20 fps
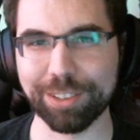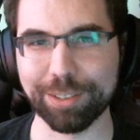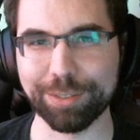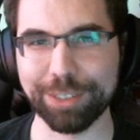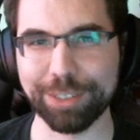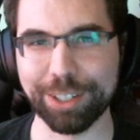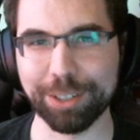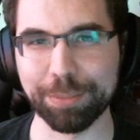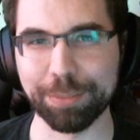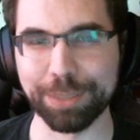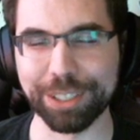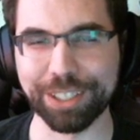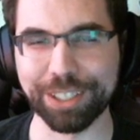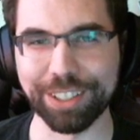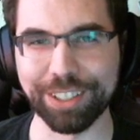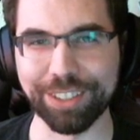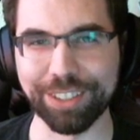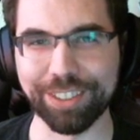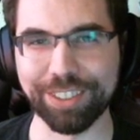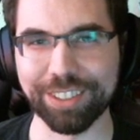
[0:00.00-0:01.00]
far
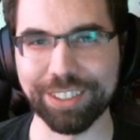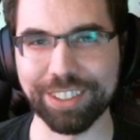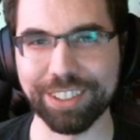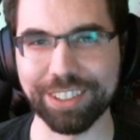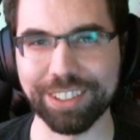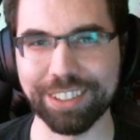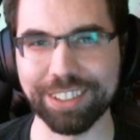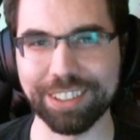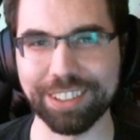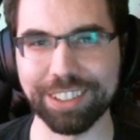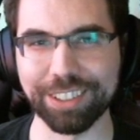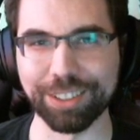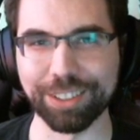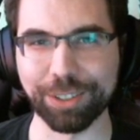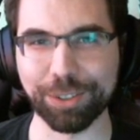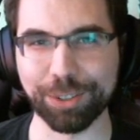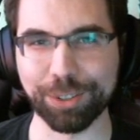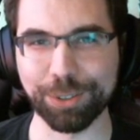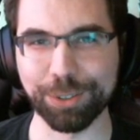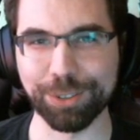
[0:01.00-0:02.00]
because it
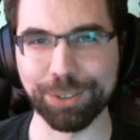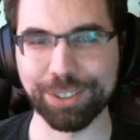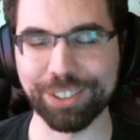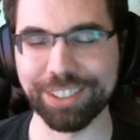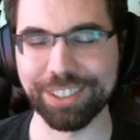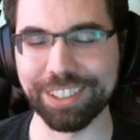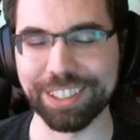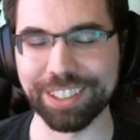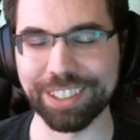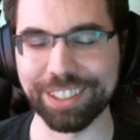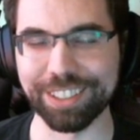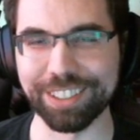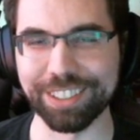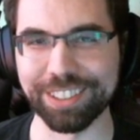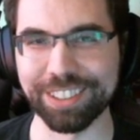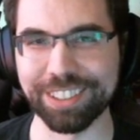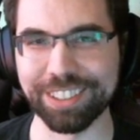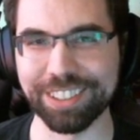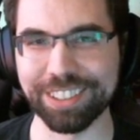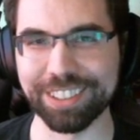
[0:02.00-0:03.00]
looks cool, and
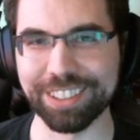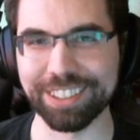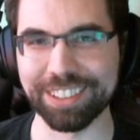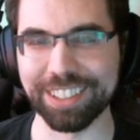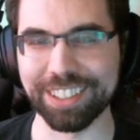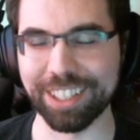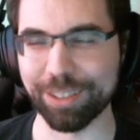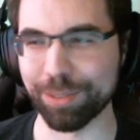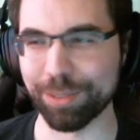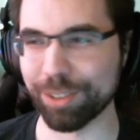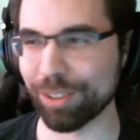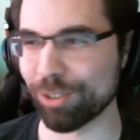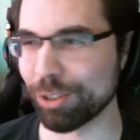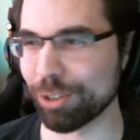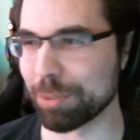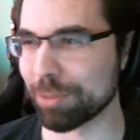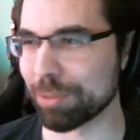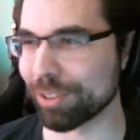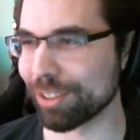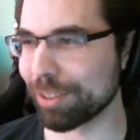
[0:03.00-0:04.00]
that's what the
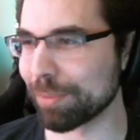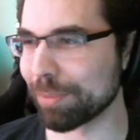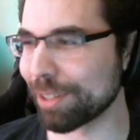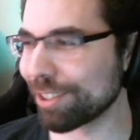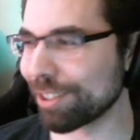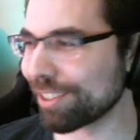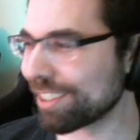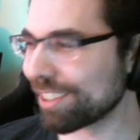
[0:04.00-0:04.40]
stream is all about.